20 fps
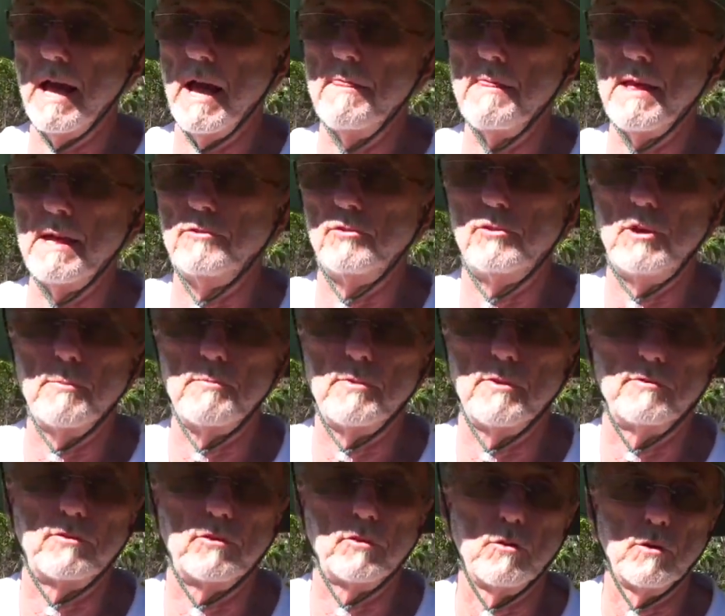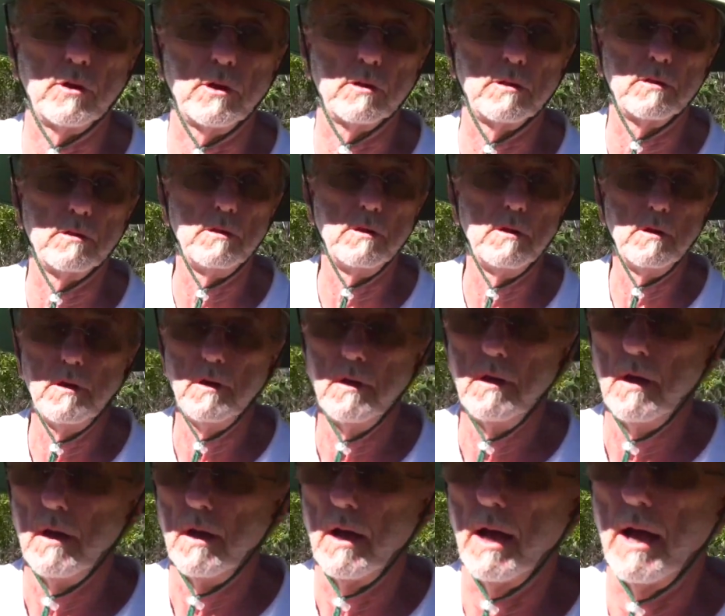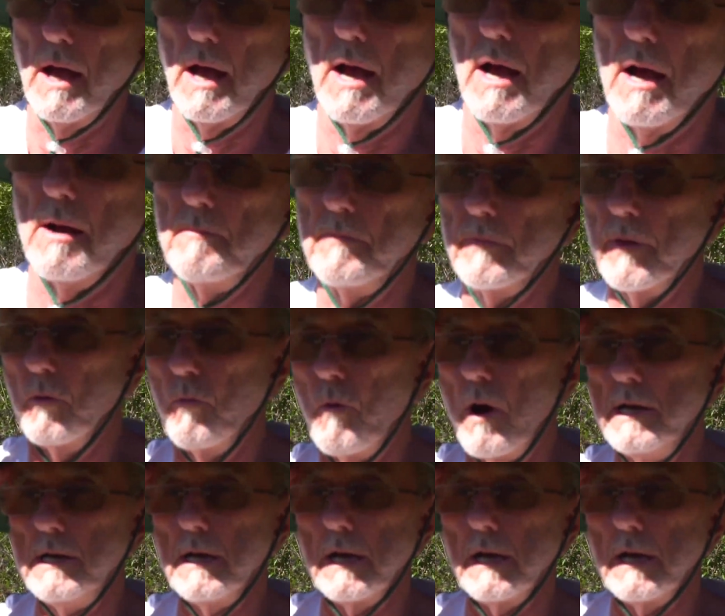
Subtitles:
and that's depth of soil. When